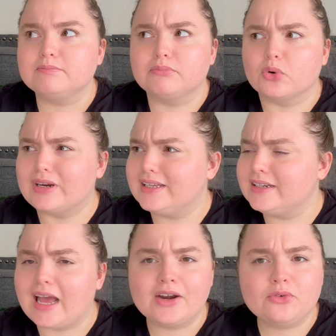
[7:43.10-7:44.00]

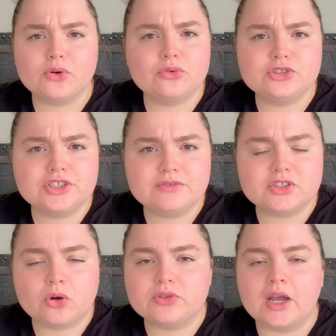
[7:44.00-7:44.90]
Brynn. I don't know who she even
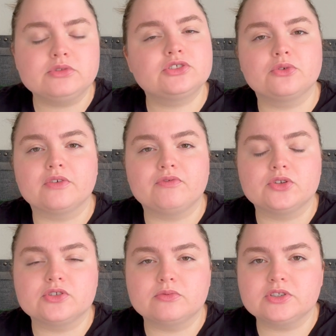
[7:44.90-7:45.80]
told. I was so
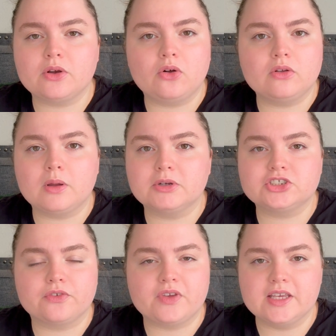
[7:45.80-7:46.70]
confused. It was all a
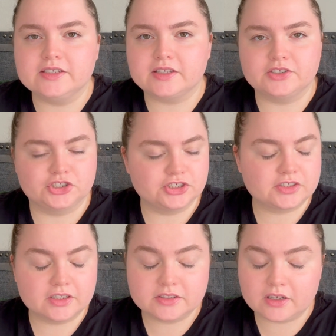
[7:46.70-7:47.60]
bunch of he said, she
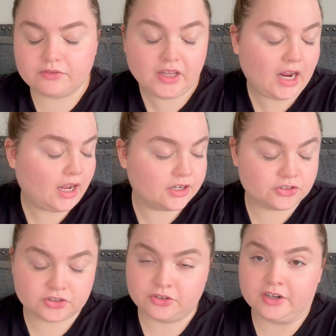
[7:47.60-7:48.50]
said stuff that I
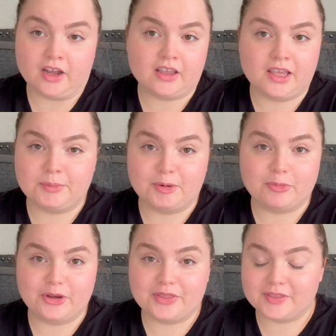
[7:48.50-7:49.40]
just could not keep up
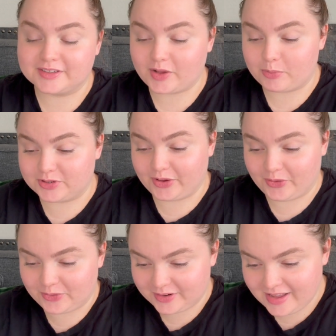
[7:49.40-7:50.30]
with in this
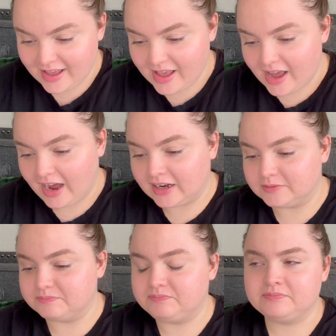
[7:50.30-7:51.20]
episode.
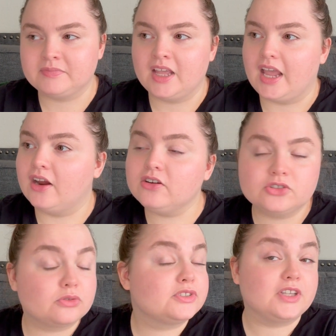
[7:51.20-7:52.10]
Erin
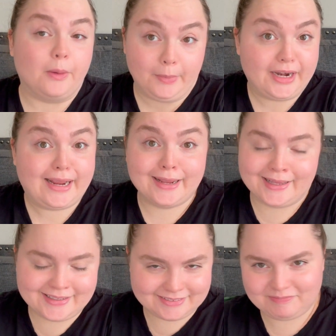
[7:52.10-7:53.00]
told somebody,
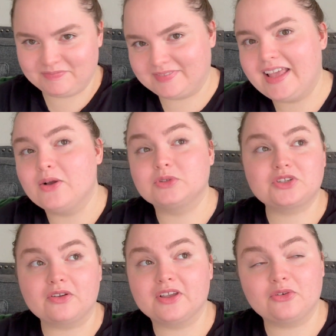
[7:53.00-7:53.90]
was
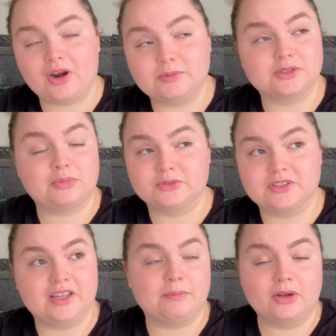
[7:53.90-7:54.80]
talking crap
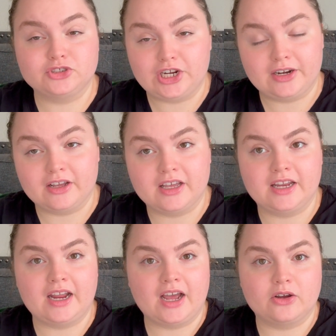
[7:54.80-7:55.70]
supposedly about Jenna
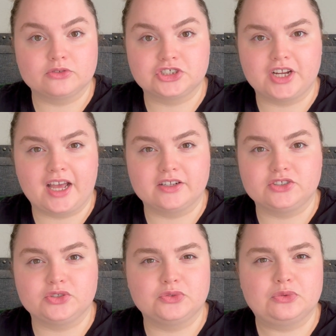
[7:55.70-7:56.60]
and how she had
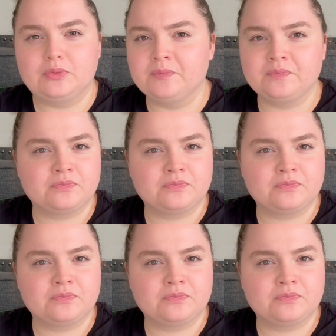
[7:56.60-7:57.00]
to